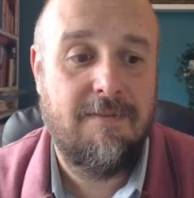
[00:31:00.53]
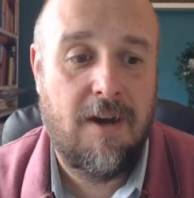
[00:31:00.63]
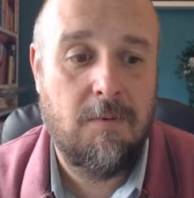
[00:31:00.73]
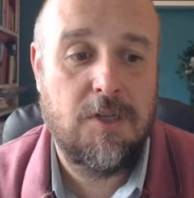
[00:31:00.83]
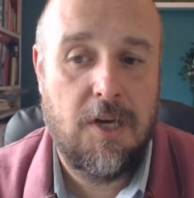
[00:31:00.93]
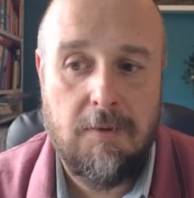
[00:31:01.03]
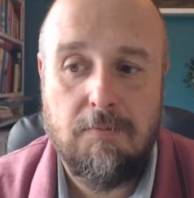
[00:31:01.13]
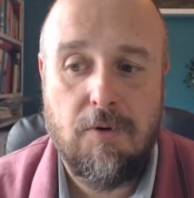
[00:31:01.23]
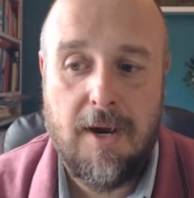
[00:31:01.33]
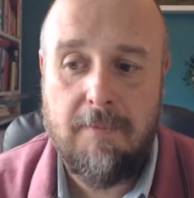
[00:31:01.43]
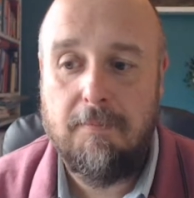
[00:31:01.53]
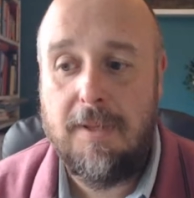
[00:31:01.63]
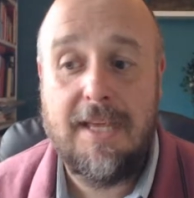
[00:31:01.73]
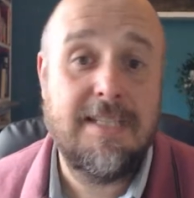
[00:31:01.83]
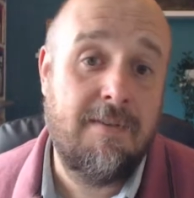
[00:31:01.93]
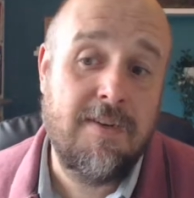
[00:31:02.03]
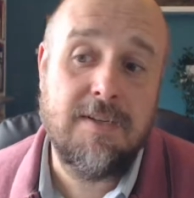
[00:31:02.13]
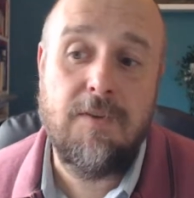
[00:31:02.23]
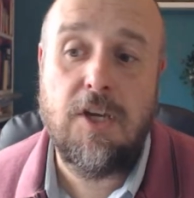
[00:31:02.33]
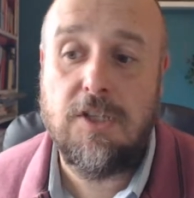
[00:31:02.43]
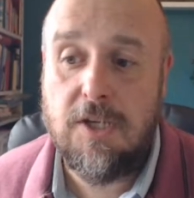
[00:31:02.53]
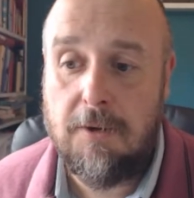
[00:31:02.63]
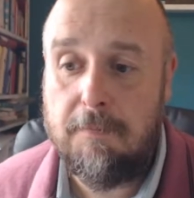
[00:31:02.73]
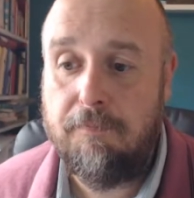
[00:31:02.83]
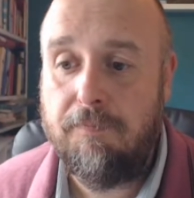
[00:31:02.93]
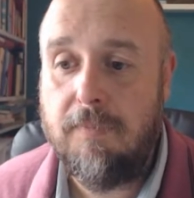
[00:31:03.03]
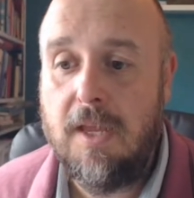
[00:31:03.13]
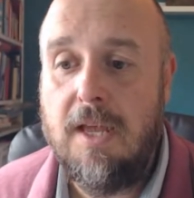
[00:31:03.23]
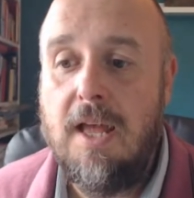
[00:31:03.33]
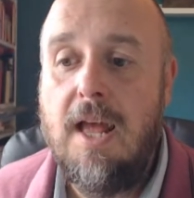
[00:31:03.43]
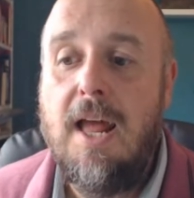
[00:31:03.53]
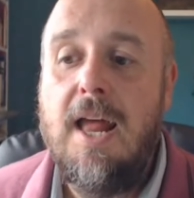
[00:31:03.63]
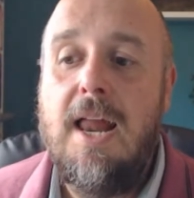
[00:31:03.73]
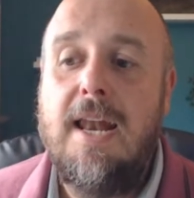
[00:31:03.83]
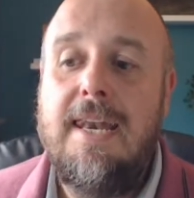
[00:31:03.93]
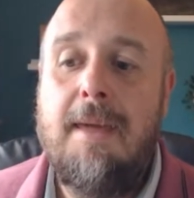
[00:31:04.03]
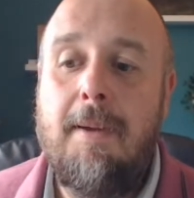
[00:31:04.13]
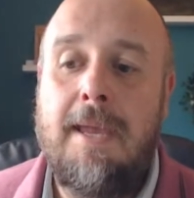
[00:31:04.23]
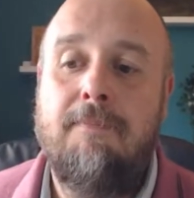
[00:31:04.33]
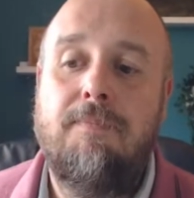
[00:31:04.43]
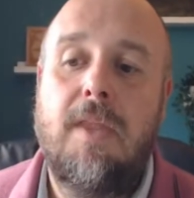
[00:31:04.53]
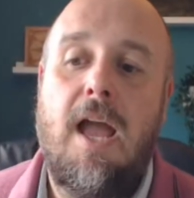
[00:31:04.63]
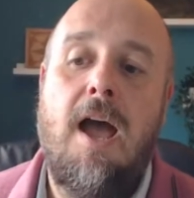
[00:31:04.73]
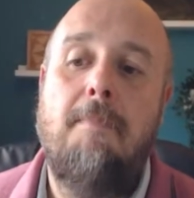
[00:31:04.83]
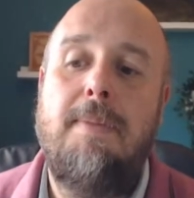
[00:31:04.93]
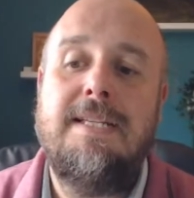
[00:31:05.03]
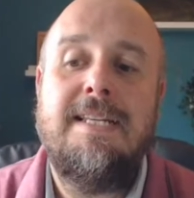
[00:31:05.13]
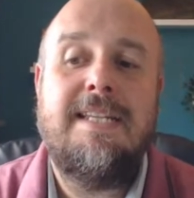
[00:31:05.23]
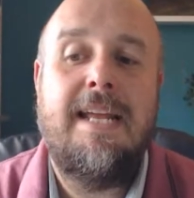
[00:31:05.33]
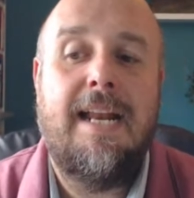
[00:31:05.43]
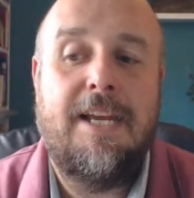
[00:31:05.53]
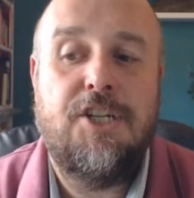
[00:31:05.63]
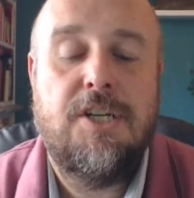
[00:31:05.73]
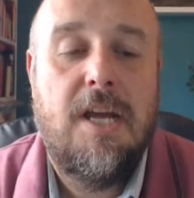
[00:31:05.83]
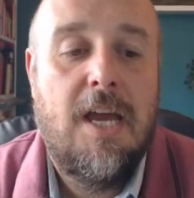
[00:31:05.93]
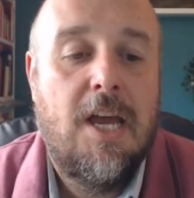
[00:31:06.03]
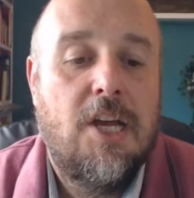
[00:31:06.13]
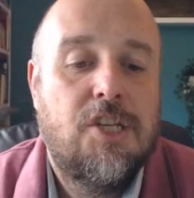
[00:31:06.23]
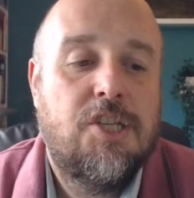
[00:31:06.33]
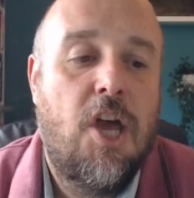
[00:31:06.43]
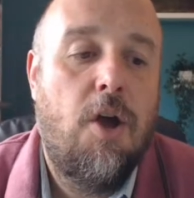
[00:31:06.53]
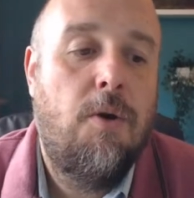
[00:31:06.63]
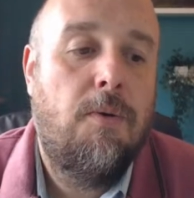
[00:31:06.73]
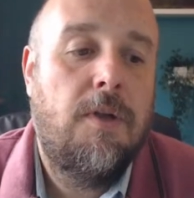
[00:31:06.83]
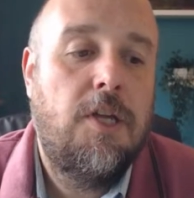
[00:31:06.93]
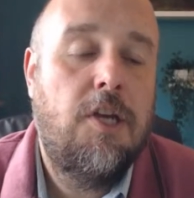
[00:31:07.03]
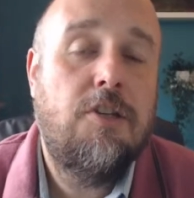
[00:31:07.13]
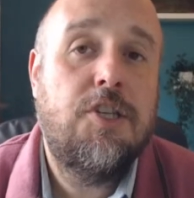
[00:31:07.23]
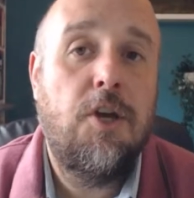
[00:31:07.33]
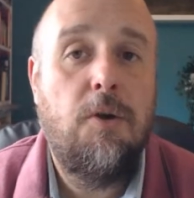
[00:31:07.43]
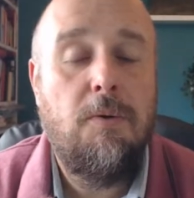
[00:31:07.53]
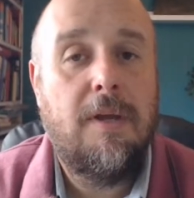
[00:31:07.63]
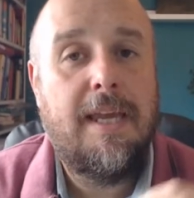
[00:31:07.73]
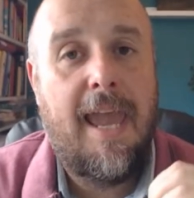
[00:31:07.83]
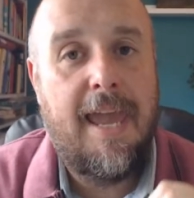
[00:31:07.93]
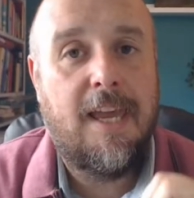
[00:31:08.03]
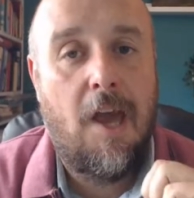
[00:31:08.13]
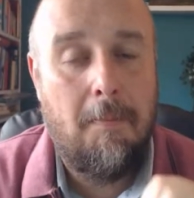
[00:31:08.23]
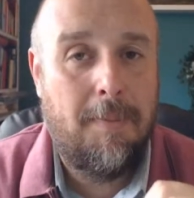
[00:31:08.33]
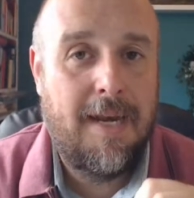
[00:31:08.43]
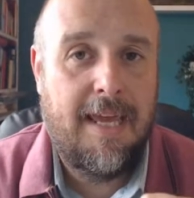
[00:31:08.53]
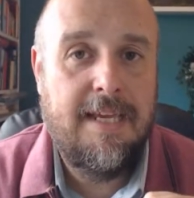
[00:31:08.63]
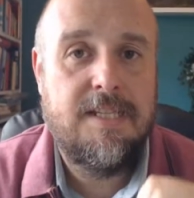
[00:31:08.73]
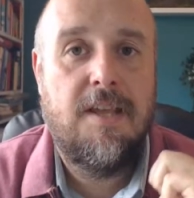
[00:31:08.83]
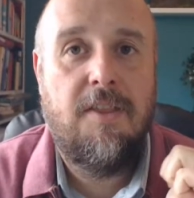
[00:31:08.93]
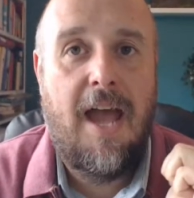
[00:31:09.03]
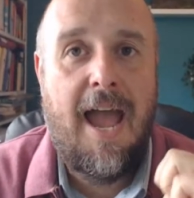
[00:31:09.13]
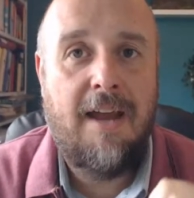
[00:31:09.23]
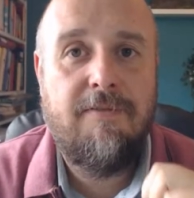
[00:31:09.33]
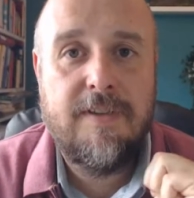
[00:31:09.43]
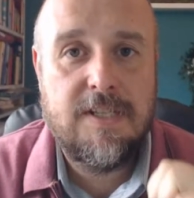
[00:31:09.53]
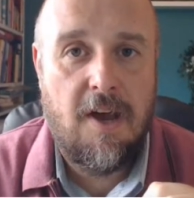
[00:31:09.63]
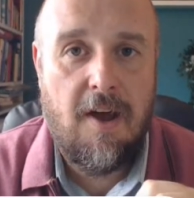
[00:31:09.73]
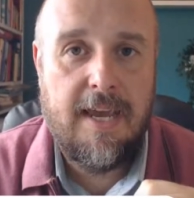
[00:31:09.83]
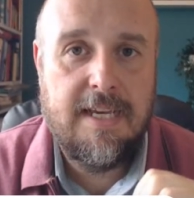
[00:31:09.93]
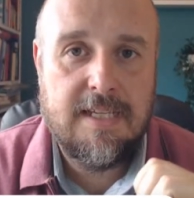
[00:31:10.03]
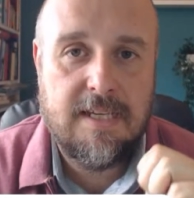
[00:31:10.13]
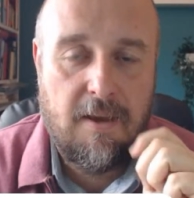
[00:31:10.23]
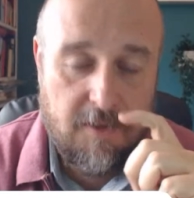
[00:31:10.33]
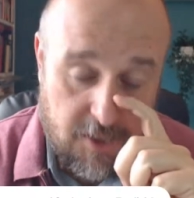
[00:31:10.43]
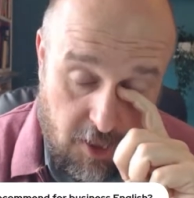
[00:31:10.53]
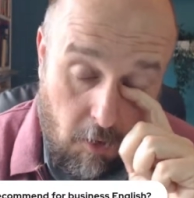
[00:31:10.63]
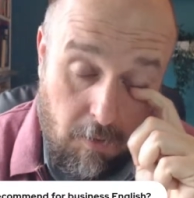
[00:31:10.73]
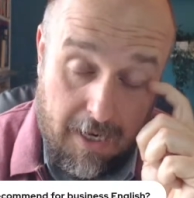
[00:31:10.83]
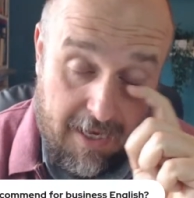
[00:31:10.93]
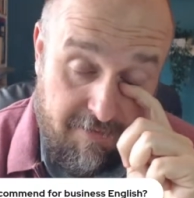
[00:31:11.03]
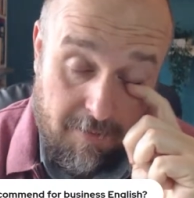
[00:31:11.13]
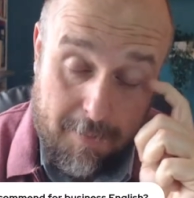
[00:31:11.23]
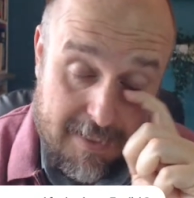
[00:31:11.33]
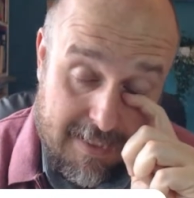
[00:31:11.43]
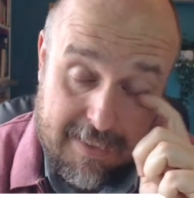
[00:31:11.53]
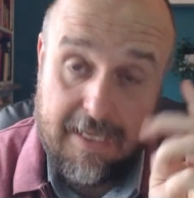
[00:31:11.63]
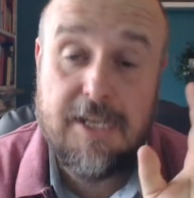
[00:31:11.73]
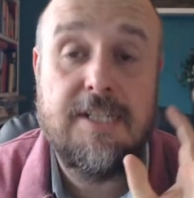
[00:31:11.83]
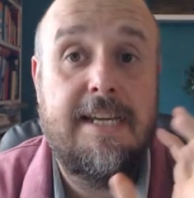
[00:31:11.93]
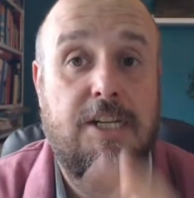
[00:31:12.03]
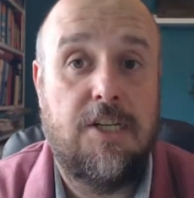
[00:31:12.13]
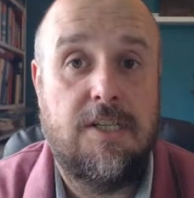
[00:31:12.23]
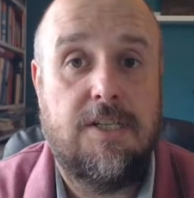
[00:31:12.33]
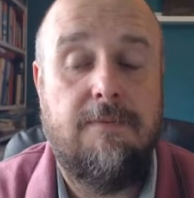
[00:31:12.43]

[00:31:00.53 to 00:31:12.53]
if I was you, Brian. But that's definitely something you could do. Libby, business English. So you do get companies that advertise solely for business English teachers.